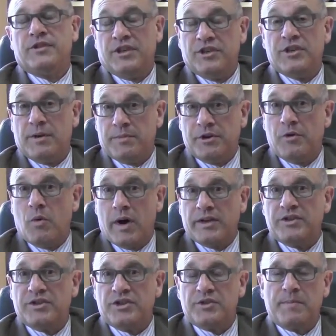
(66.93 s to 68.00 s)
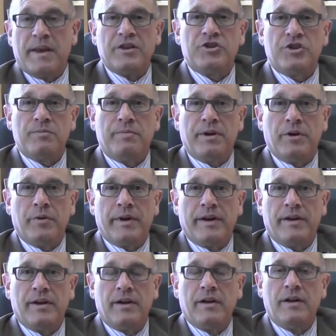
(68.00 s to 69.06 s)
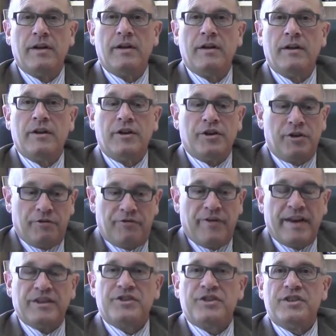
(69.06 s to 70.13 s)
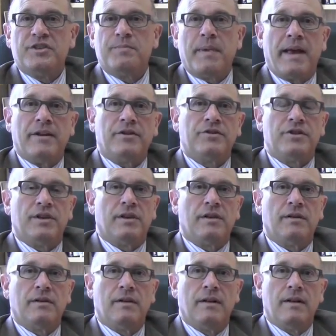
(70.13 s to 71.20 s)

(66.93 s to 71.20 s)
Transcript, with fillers: DWI suspension period, you face this penalty.